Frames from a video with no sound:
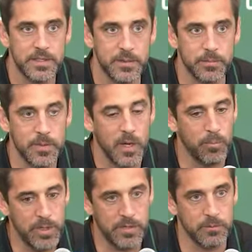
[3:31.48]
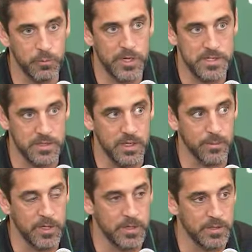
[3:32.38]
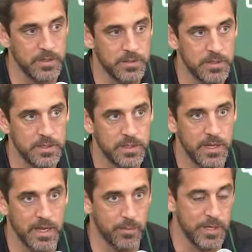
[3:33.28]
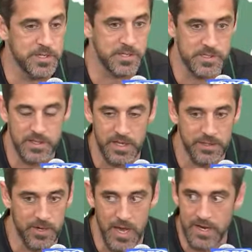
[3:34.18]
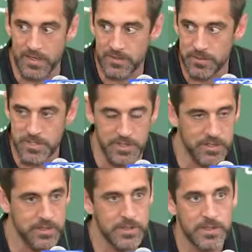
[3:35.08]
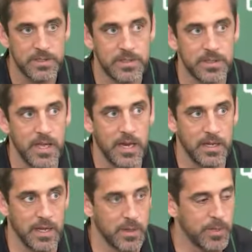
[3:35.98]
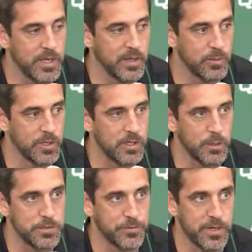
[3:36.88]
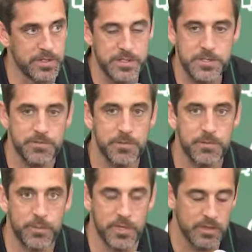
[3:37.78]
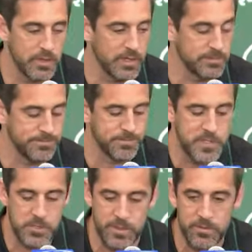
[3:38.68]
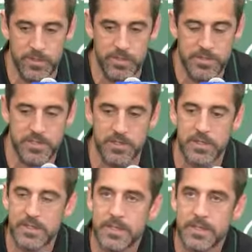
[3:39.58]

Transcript: Um, a big reason I'm here, I gotta mention, is Nathaniel Hackett, who's here. Uh, Hack and I became really close friends for three, uh, excuse me, three years in,